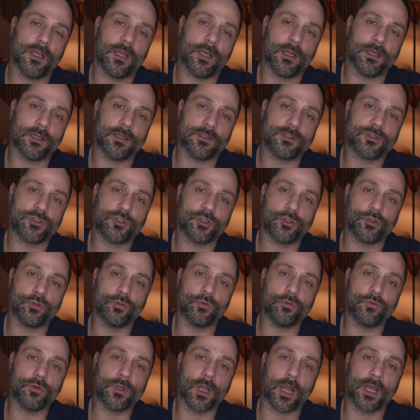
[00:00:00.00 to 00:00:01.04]
uh,
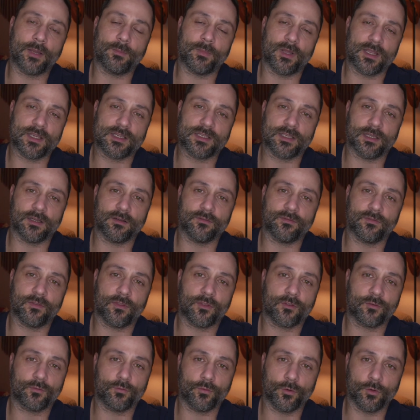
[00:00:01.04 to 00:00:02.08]
to guide myself
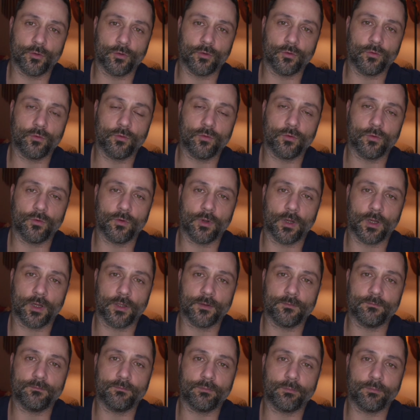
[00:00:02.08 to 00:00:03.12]
through uh,